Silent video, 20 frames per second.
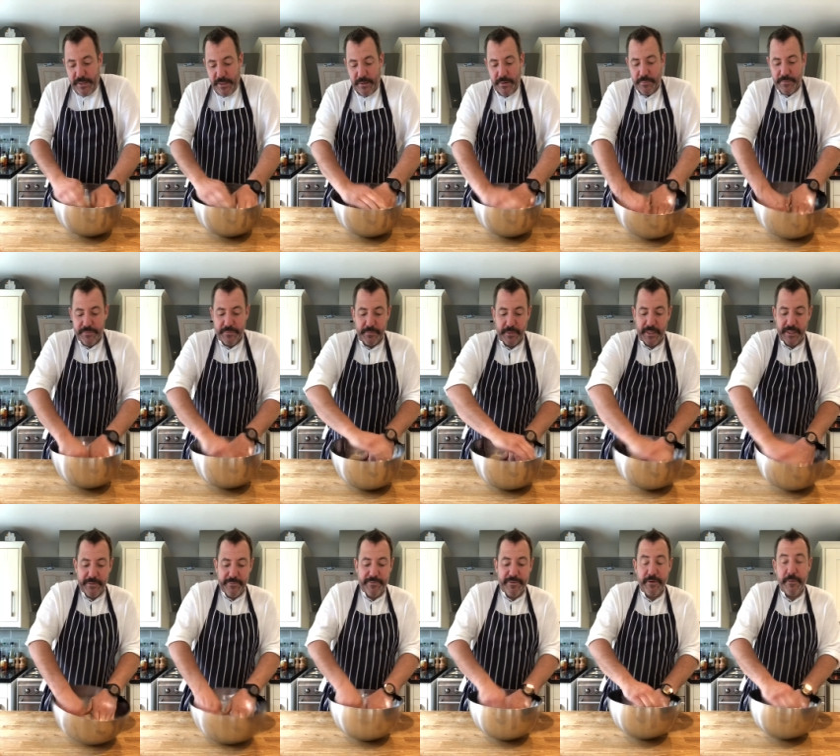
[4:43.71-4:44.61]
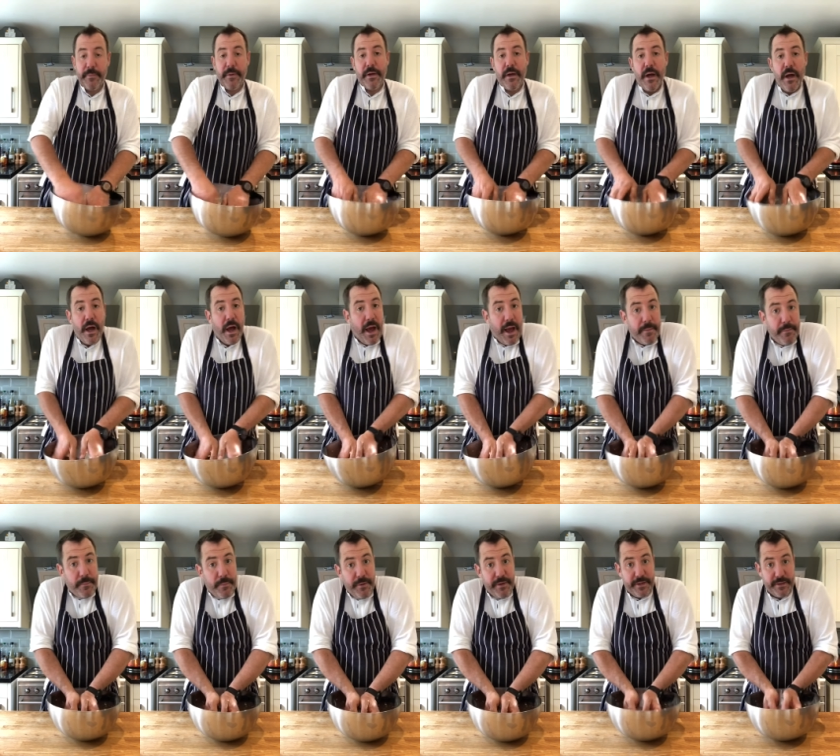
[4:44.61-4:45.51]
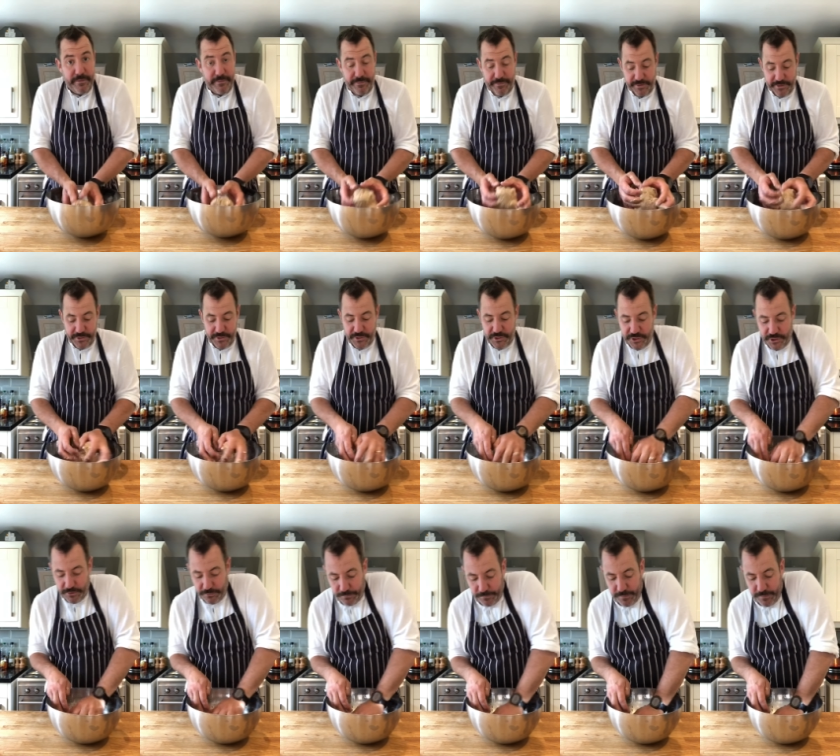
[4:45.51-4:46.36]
with some cling film, and we'll put it in the fridge to chill.